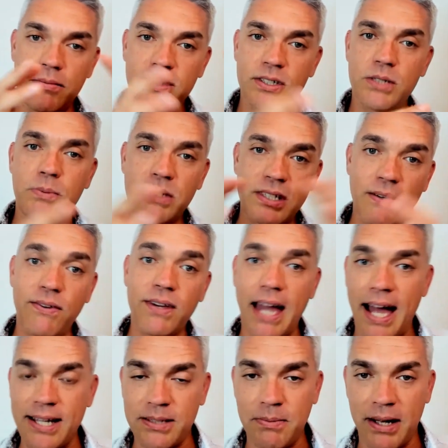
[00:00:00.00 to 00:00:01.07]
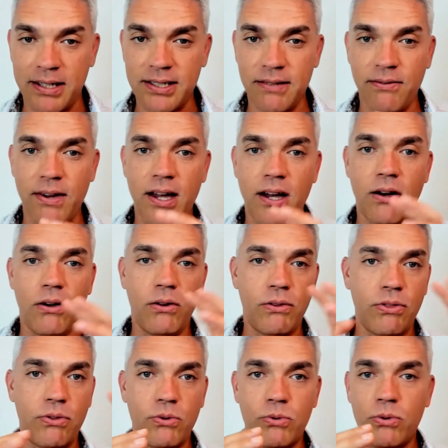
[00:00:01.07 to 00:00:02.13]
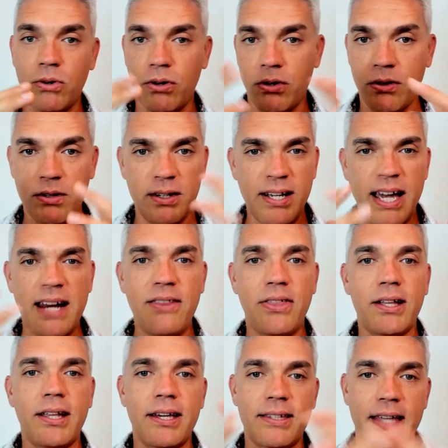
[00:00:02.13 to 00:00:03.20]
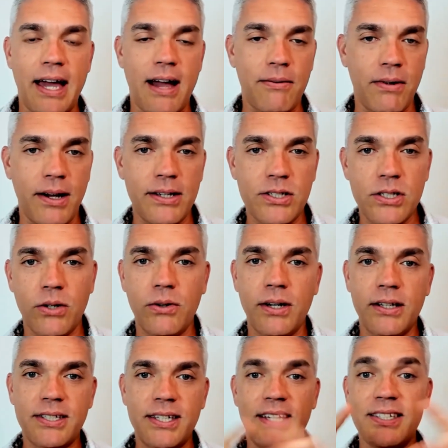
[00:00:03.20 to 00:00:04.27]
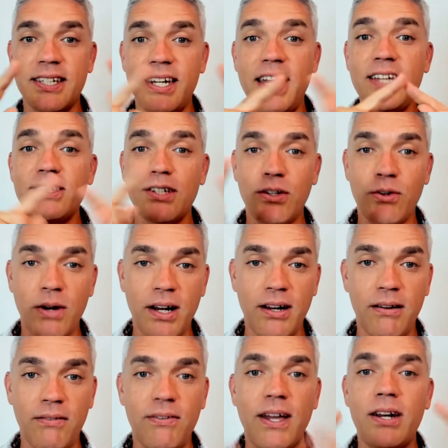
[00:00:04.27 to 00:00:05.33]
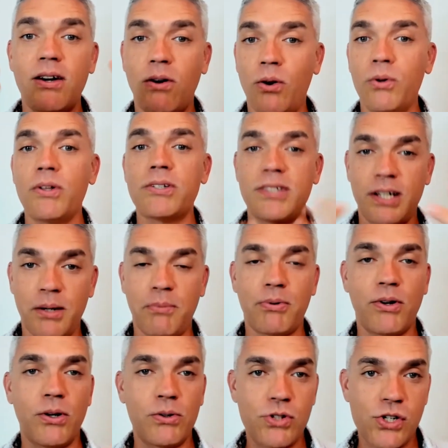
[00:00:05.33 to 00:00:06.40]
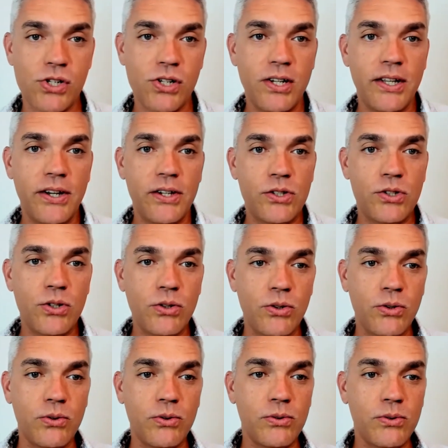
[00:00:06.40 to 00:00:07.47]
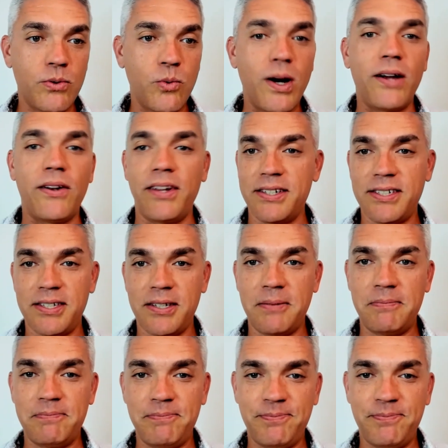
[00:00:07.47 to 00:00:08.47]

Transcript: specific aspects of health or anything like that, right? So it's an integrative and a holistic approach to wellness.